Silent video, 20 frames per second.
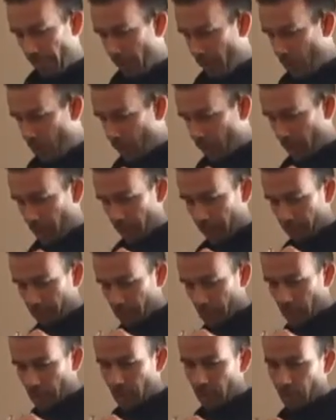Okay,
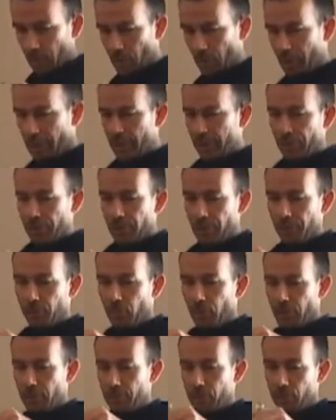so in
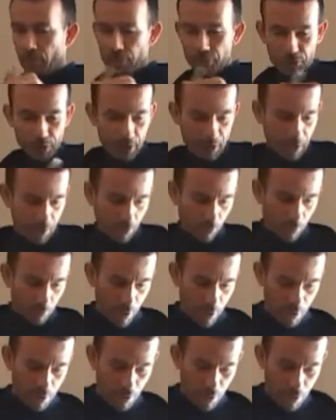summary, once again, we're
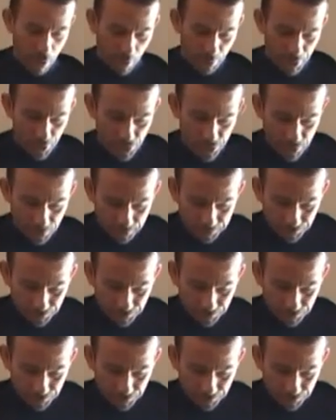making hummus.